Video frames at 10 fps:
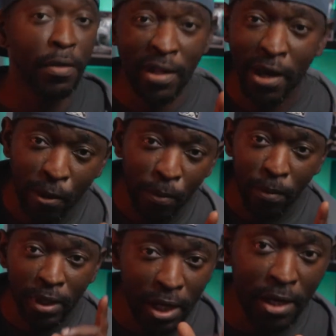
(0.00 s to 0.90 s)
Now,
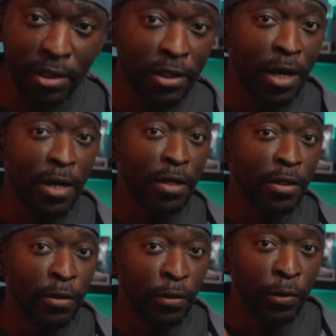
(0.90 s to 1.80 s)
kids,
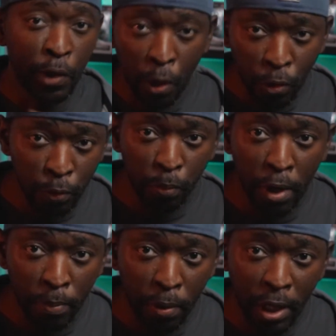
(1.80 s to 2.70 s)
don't
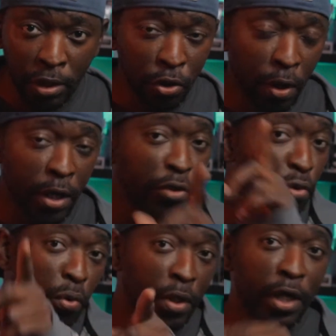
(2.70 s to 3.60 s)
spray paint trains,
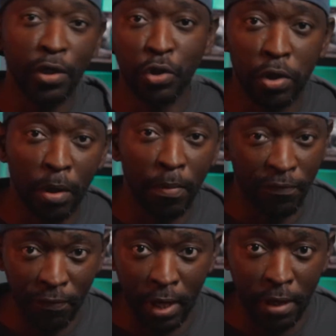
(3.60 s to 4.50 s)
you'll get in trouble
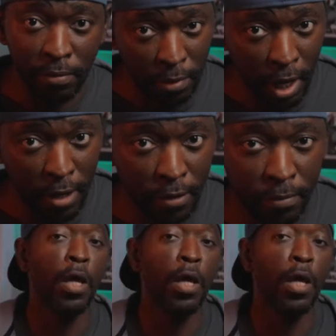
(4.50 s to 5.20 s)
for that, okay?